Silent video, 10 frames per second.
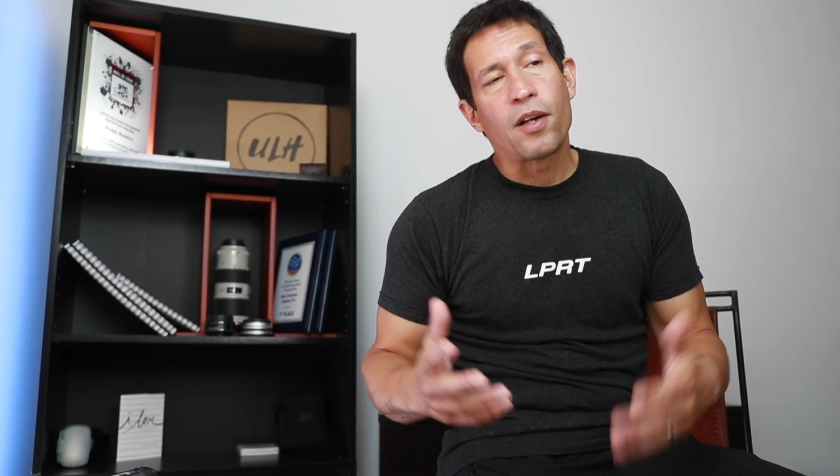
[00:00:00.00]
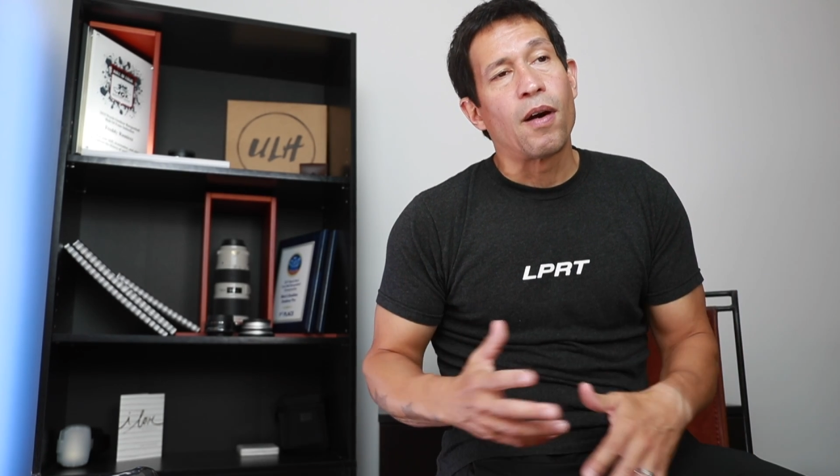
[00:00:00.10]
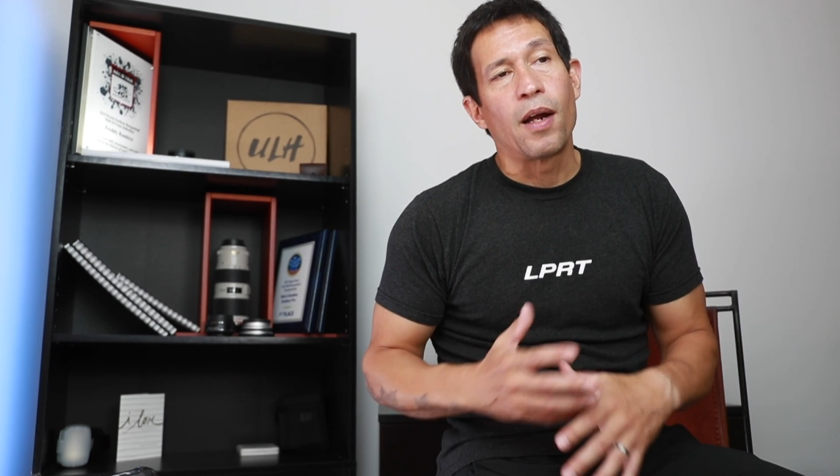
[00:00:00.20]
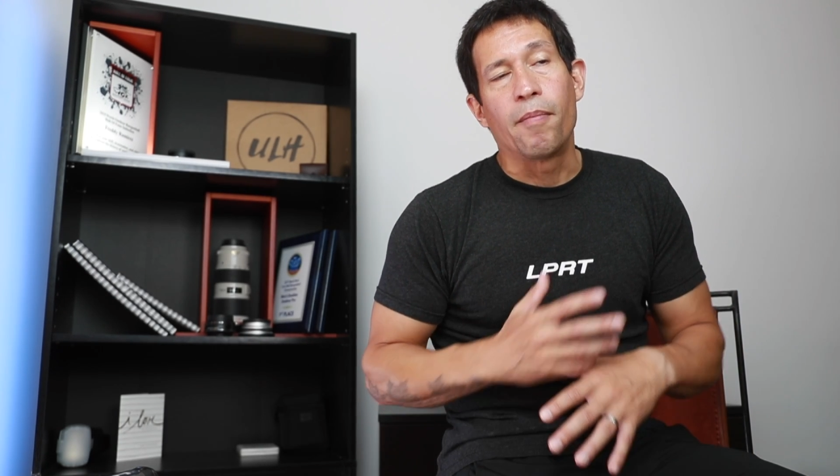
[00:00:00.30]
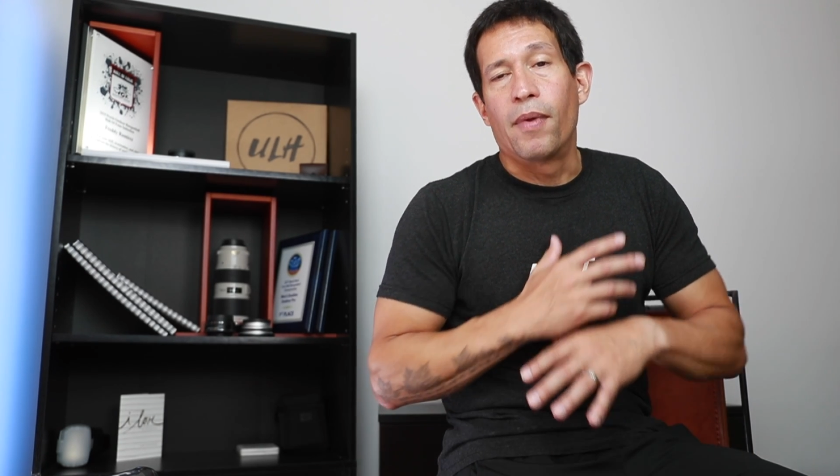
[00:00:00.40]

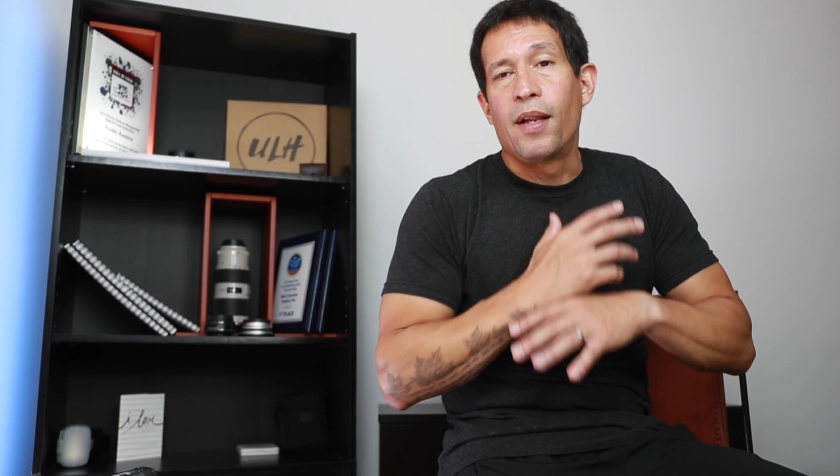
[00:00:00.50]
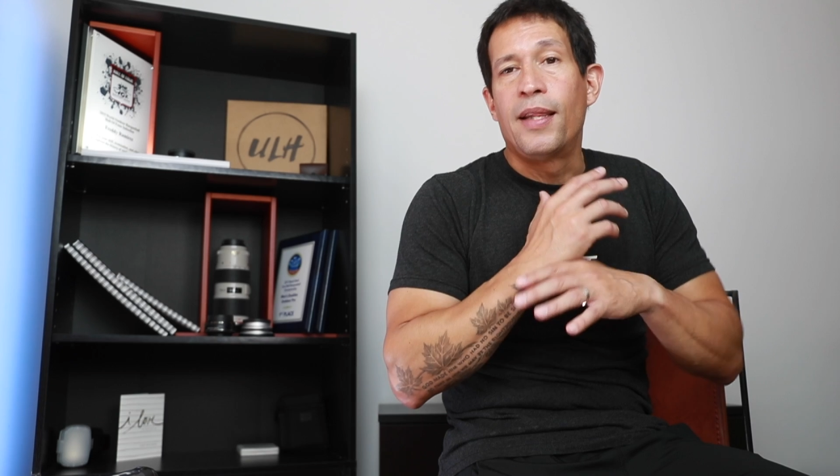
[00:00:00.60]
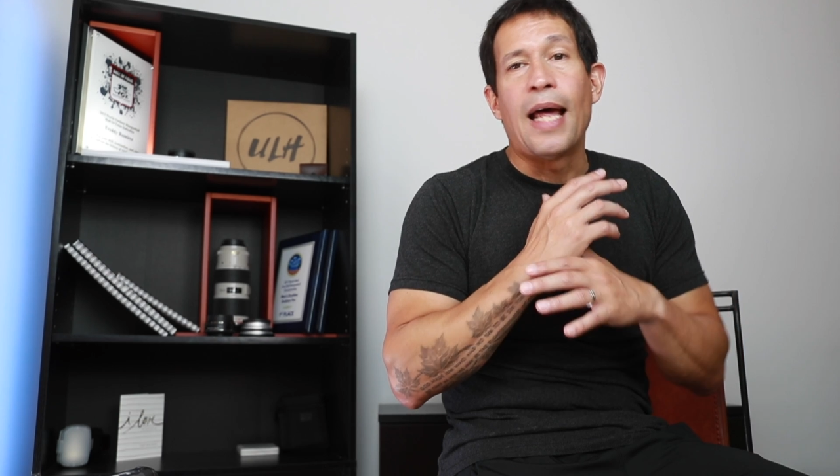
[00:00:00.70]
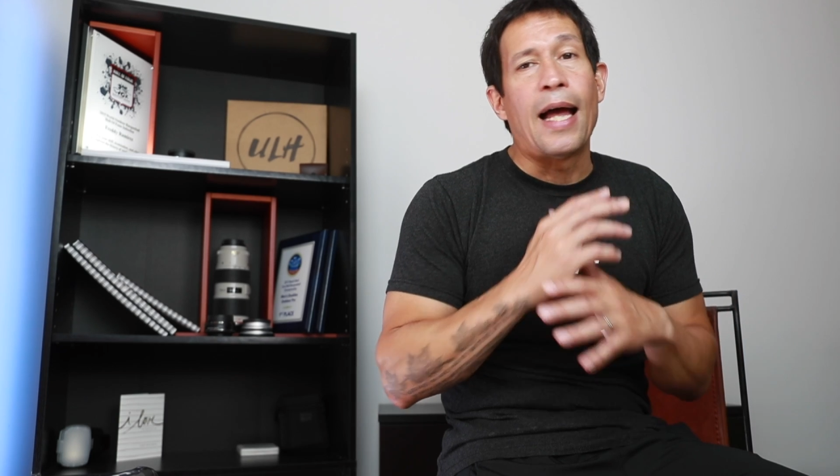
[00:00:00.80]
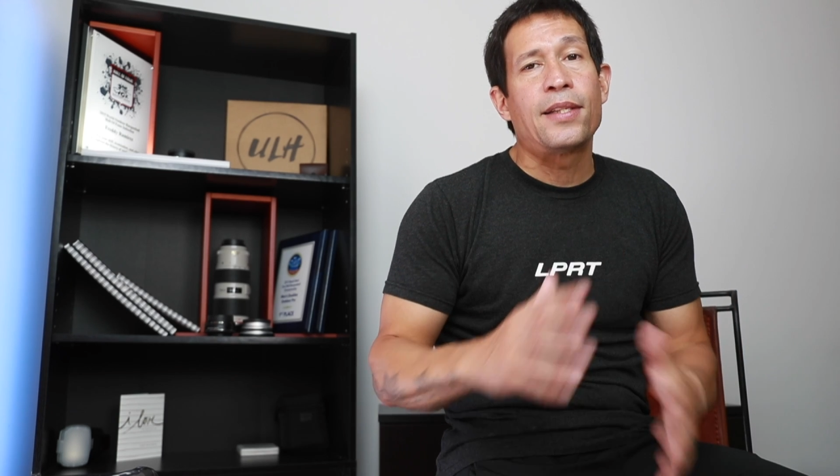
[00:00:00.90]
crime?
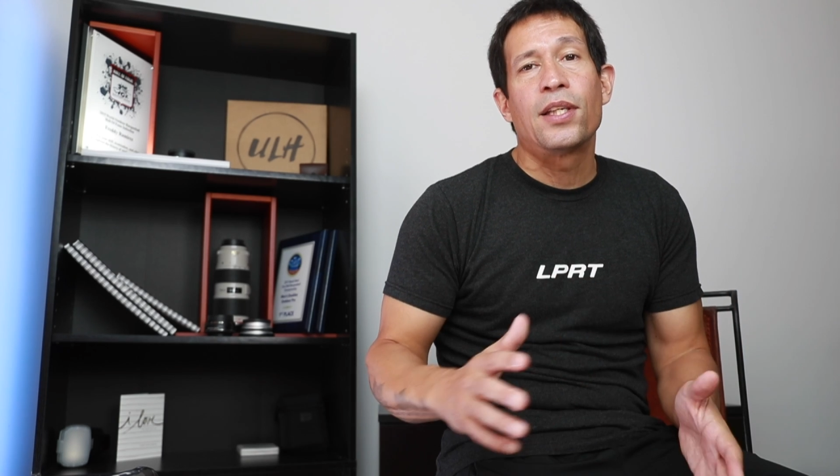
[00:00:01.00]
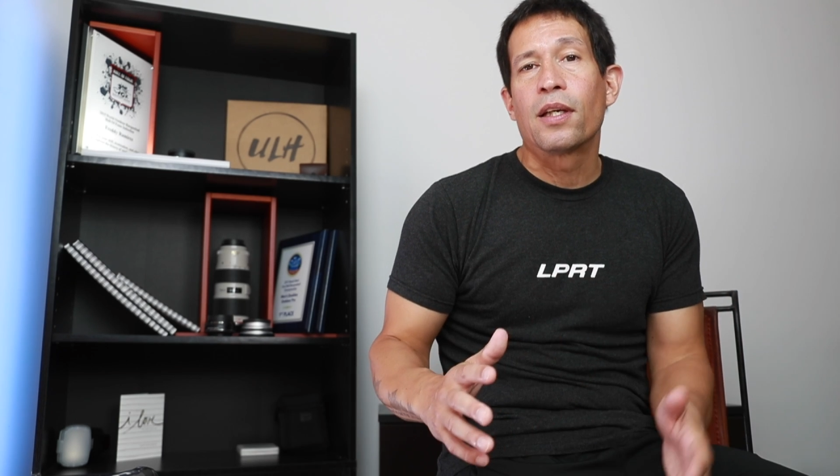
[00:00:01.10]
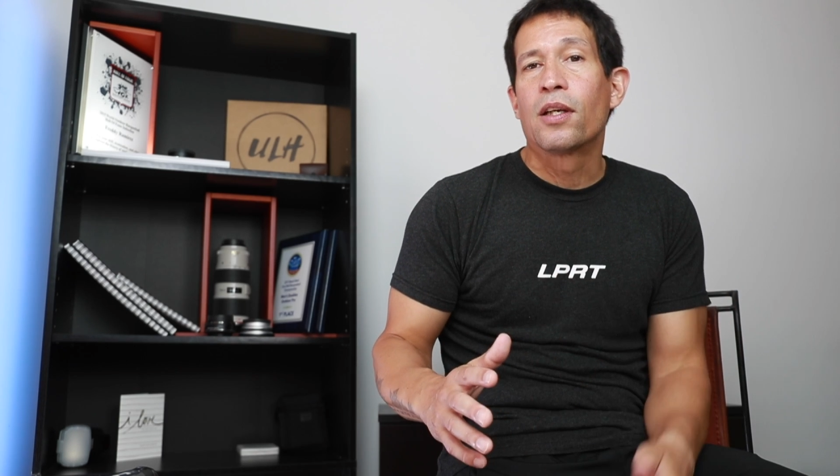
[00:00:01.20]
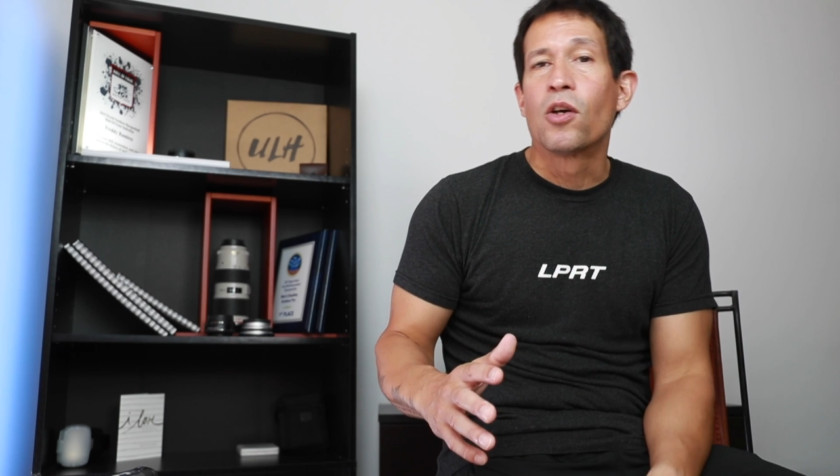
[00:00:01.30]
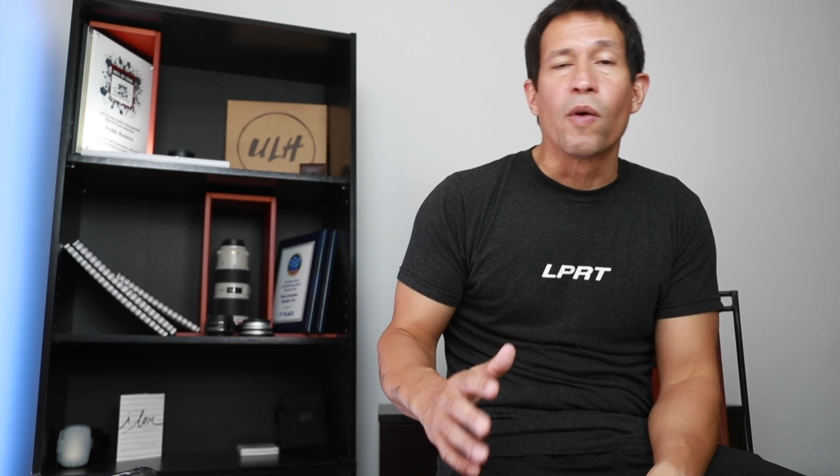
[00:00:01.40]
That's a
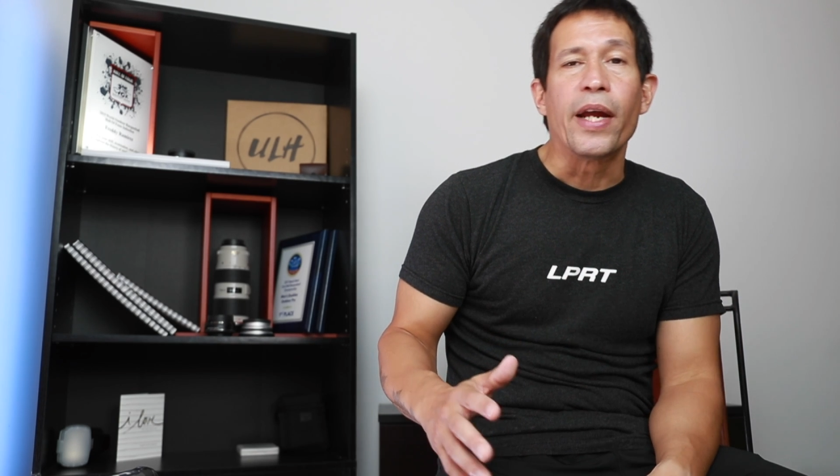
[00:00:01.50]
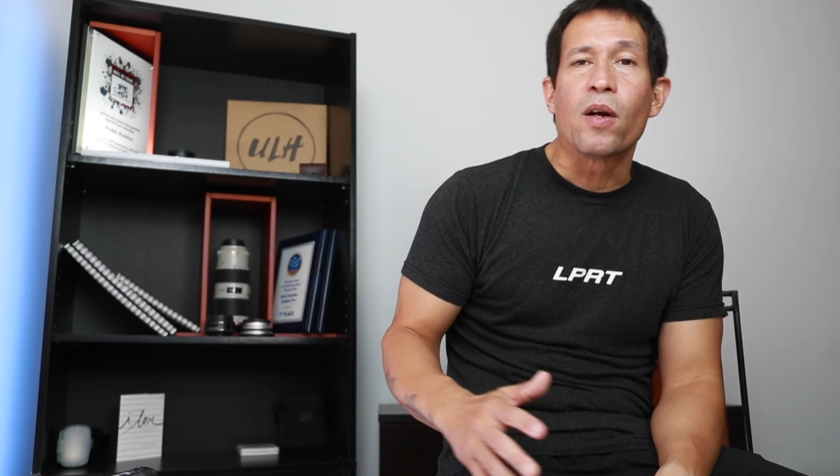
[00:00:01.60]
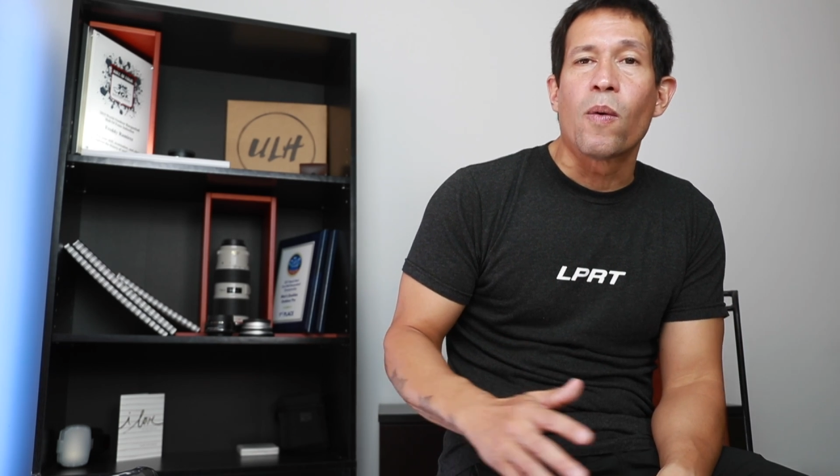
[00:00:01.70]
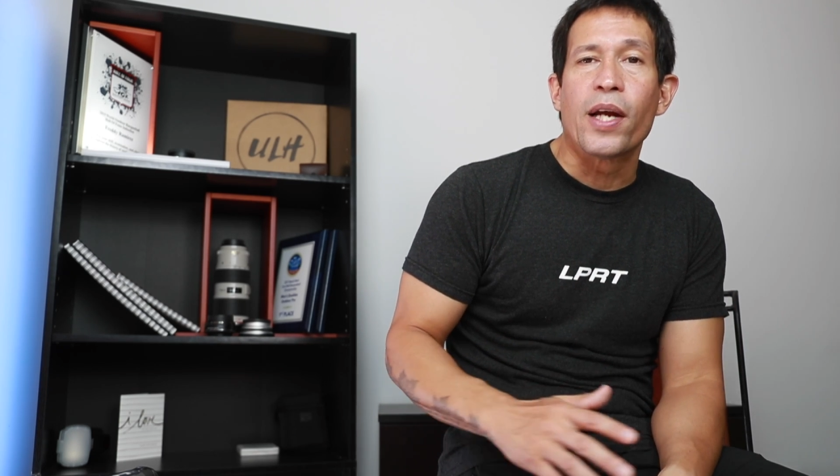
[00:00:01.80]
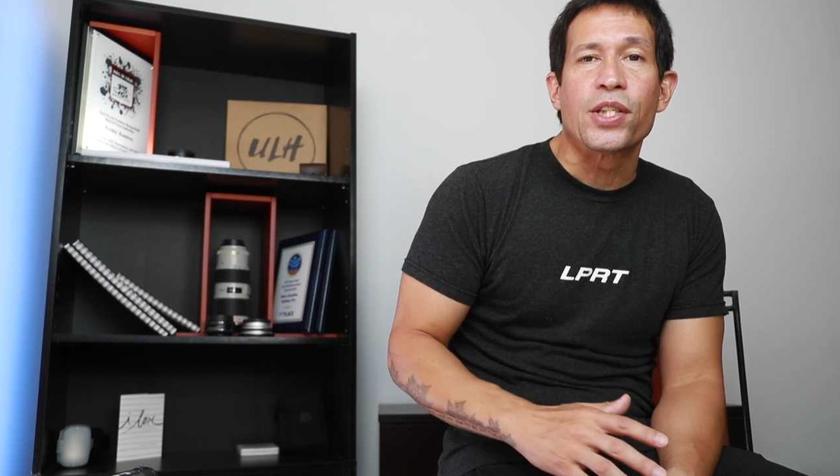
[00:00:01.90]
great
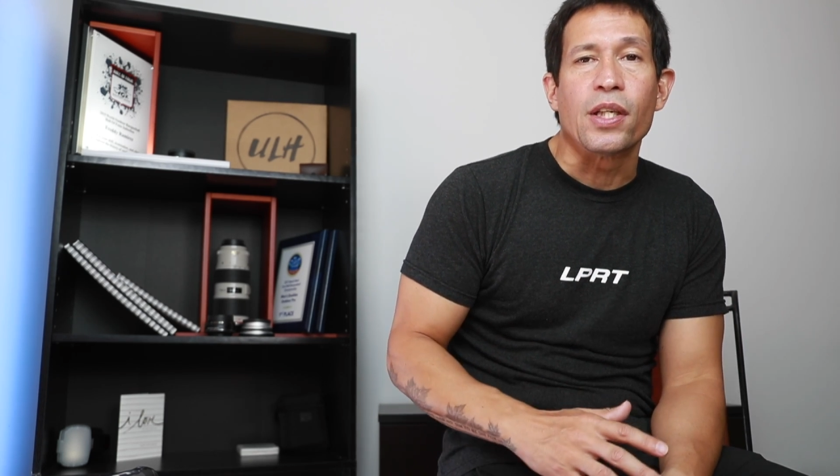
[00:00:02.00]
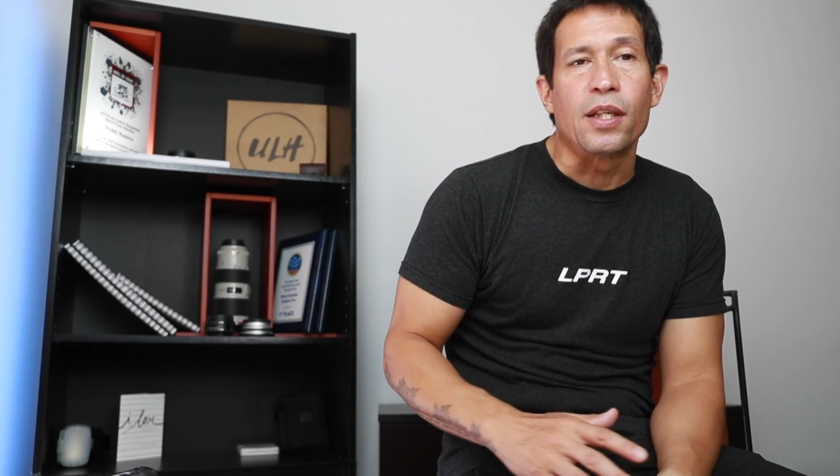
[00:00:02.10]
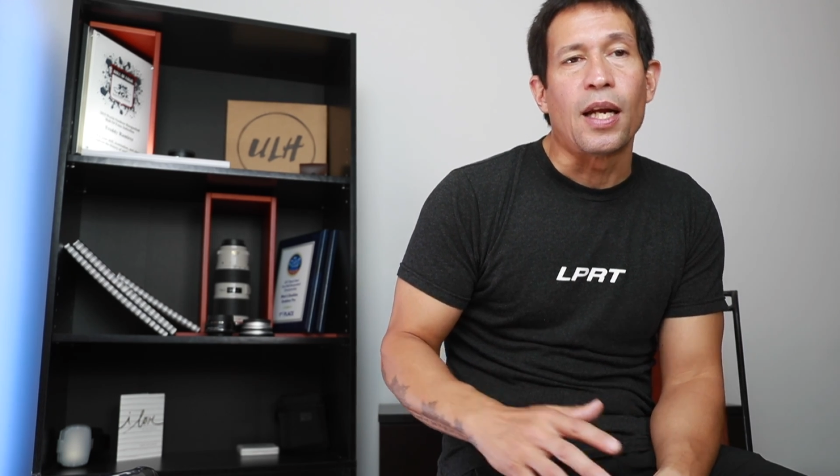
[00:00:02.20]
question.